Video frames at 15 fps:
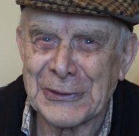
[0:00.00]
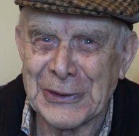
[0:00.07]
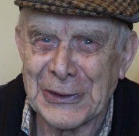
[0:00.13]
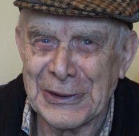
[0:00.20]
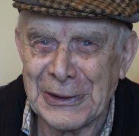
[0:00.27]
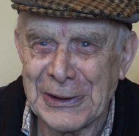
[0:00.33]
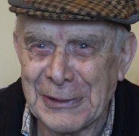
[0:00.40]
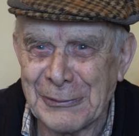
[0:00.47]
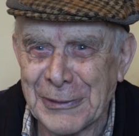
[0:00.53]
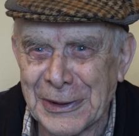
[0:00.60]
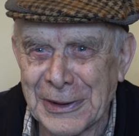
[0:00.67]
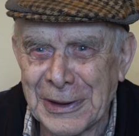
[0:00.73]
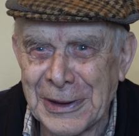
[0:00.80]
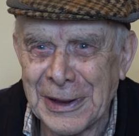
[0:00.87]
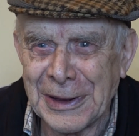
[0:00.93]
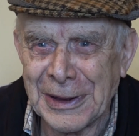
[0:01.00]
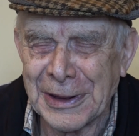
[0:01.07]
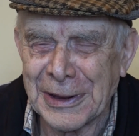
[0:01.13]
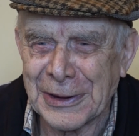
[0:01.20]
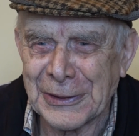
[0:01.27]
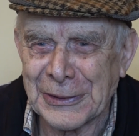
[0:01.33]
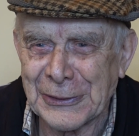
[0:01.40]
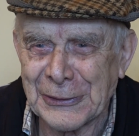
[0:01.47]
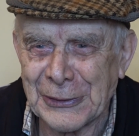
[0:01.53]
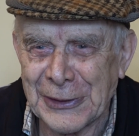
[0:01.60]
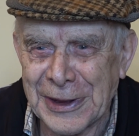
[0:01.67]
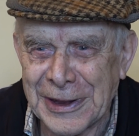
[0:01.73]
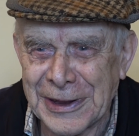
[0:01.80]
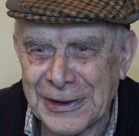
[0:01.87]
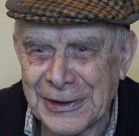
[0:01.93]
She never heard of
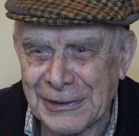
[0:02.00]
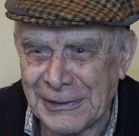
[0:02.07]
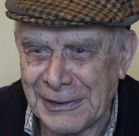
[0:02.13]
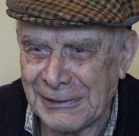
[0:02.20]
that.